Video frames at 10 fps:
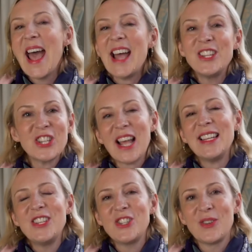and
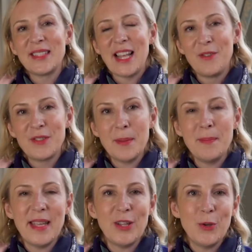challenge yourself to
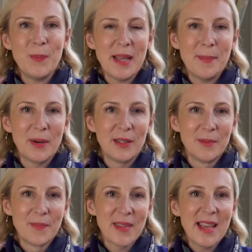meet new people.